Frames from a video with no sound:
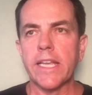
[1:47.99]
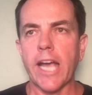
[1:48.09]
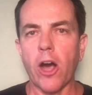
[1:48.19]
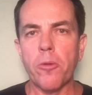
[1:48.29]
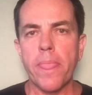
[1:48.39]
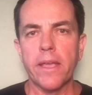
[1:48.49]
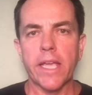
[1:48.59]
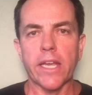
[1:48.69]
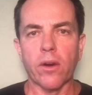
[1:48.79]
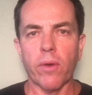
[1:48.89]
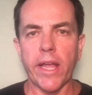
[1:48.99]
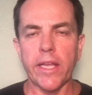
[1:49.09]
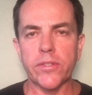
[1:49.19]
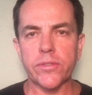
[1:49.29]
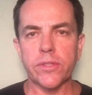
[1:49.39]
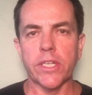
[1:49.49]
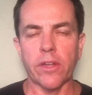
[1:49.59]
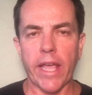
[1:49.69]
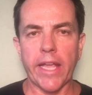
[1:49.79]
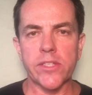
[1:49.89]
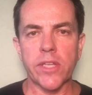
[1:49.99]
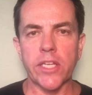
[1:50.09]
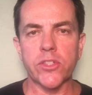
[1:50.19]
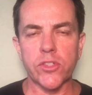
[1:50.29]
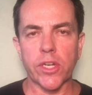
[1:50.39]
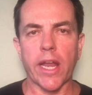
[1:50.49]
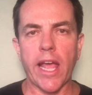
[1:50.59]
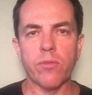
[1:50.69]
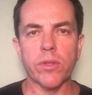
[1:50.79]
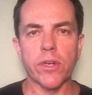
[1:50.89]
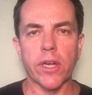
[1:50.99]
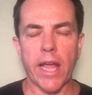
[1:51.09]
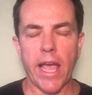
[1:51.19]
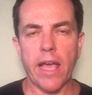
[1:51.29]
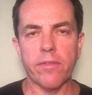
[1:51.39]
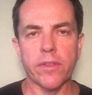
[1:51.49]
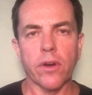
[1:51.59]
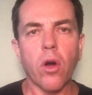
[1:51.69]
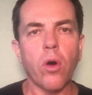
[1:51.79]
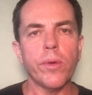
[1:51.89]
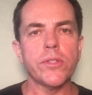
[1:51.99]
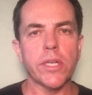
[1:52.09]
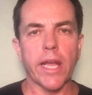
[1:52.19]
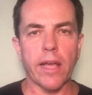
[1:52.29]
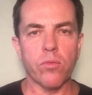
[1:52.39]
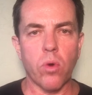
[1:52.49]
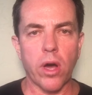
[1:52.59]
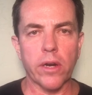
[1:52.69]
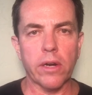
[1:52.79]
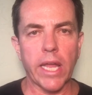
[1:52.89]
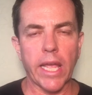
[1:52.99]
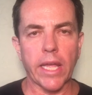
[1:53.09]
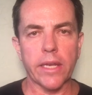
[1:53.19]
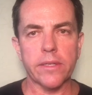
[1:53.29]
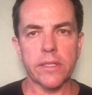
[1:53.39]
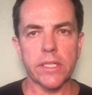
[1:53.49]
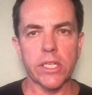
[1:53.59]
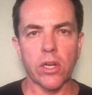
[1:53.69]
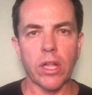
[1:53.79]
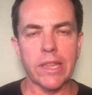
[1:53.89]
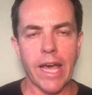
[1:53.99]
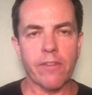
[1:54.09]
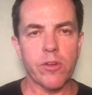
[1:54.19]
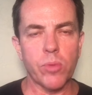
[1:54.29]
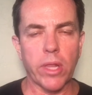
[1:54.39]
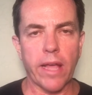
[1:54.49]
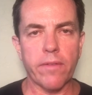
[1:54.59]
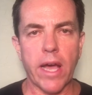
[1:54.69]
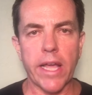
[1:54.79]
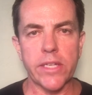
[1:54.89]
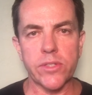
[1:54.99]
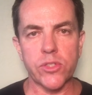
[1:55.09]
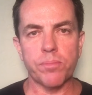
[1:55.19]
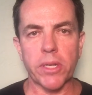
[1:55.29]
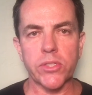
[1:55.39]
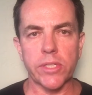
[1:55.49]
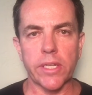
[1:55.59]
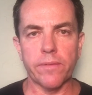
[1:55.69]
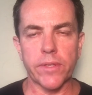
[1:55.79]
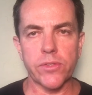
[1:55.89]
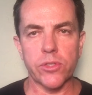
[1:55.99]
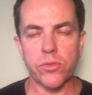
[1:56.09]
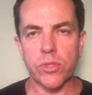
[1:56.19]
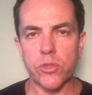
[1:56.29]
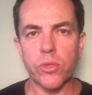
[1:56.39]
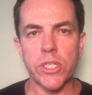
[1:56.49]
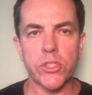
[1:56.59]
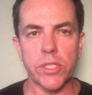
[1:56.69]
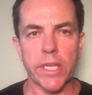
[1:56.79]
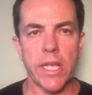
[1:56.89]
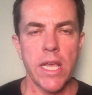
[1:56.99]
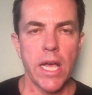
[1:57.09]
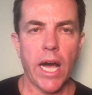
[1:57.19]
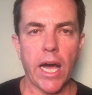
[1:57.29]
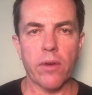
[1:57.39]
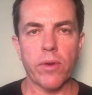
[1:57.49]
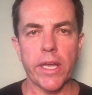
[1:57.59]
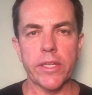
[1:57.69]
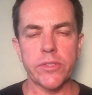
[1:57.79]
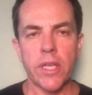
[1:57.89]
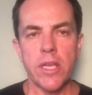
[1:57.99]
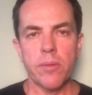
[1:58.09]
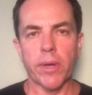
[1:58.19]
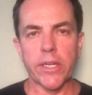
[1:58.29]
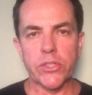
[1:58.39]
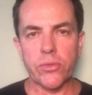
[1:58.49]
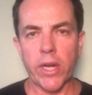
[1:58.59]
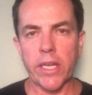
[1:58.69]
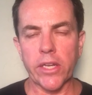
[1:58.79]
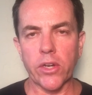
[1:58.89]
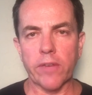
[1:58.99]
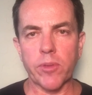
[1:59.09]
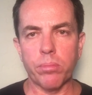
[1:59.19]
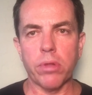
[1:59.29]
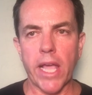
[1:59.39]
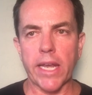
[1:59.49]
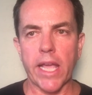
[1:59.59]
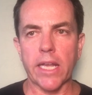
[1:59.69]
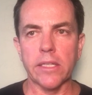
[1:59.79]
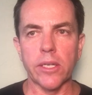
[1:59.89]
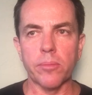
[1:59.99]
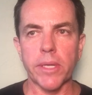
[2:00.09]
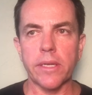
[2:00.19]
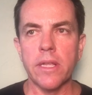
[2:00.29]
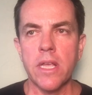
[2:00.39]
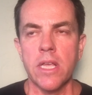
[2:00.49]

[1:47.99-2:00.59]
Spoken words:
Now in a race, aid stations are going to have what they're going to have, and they're always going to have water, and a lot of them will have ice, especially if it's a traditionally hot race. But in training, you're going to have to plan ahead a little bit.